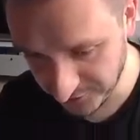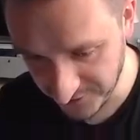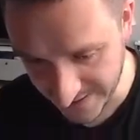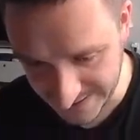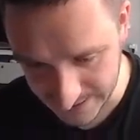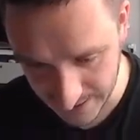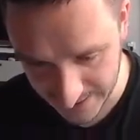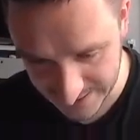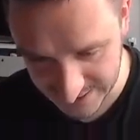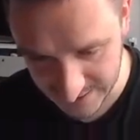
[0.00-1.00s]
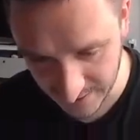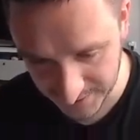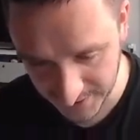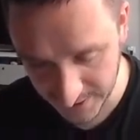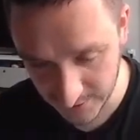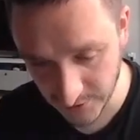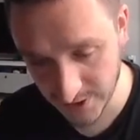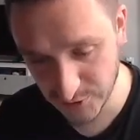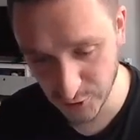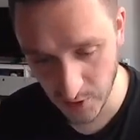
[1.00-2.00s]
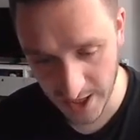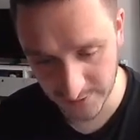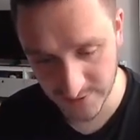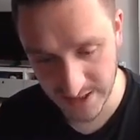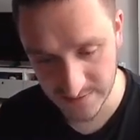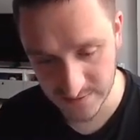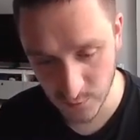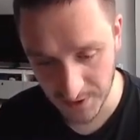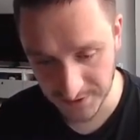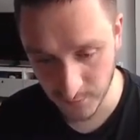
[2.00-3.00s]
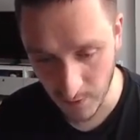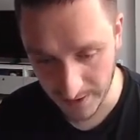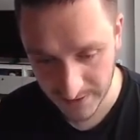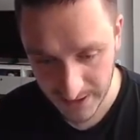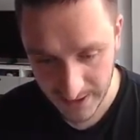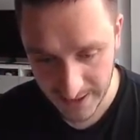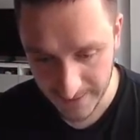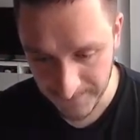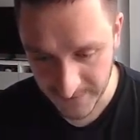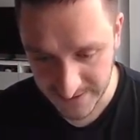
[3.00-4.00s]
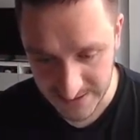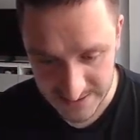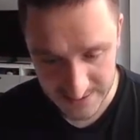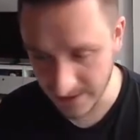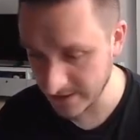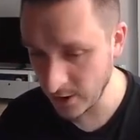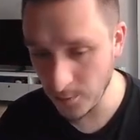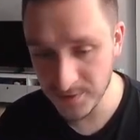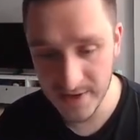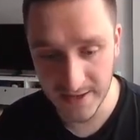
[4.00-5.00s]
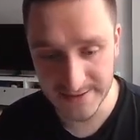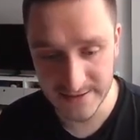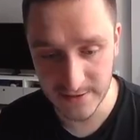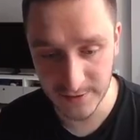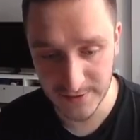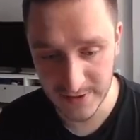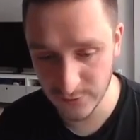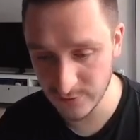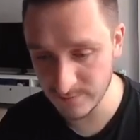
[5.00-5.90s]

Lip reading: things. It's starting in July 2021. And that's it. I can copy that and do